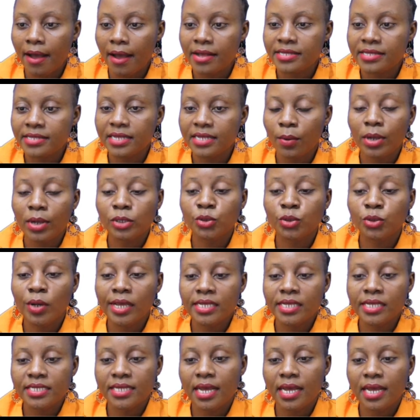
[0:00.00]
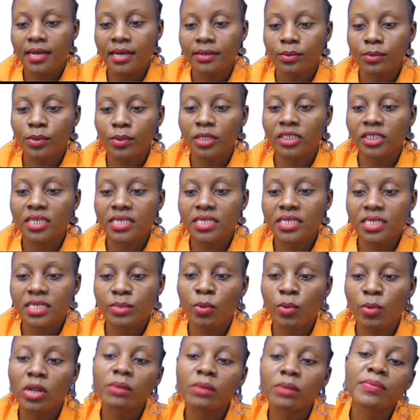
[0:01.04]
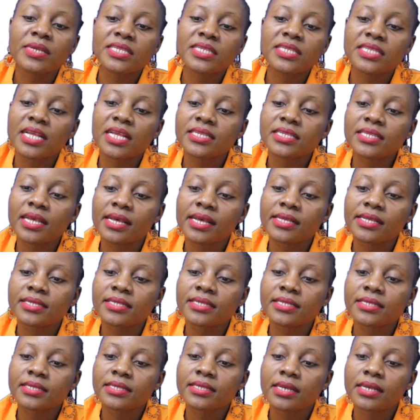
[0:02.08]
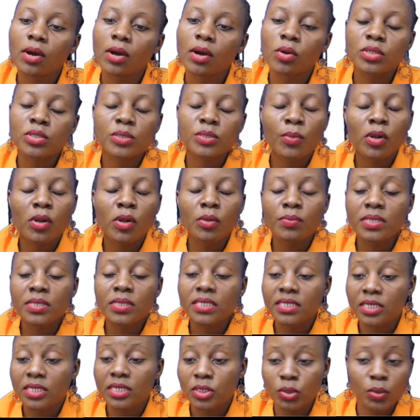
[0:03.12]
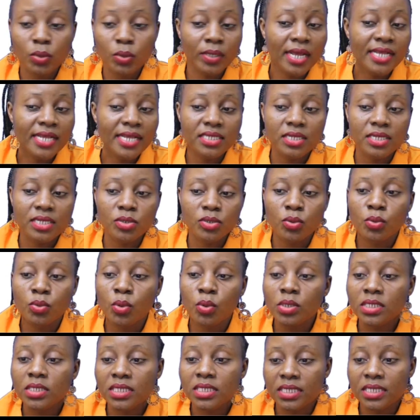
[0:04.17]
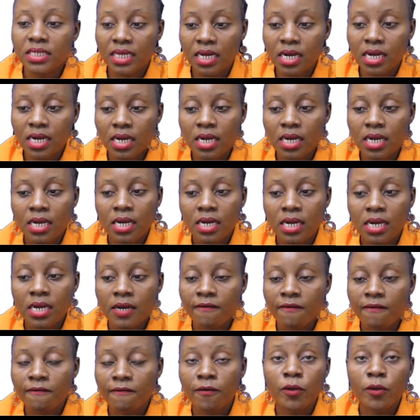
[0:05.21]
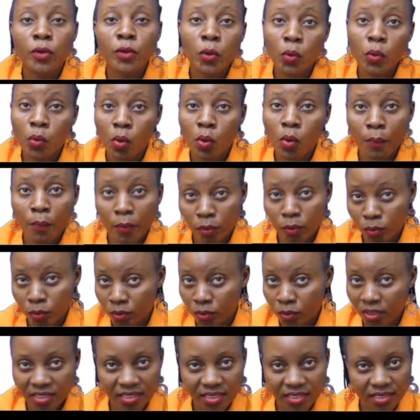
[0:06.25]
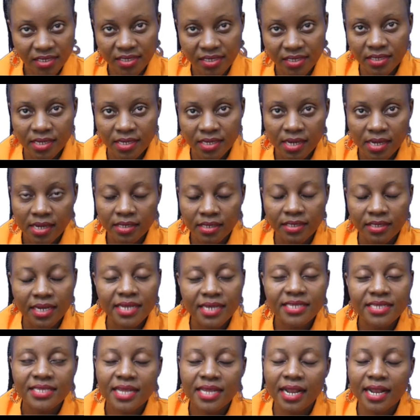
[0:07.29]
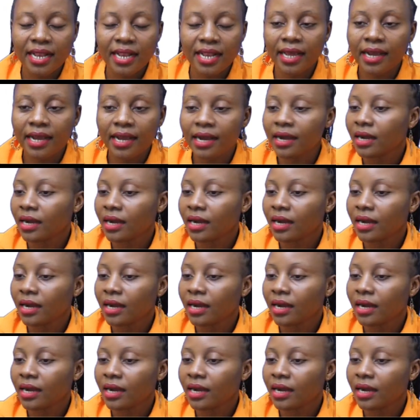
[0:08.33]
our choice, which is small businesses or small business owners do not seek for new opportunities, just unlike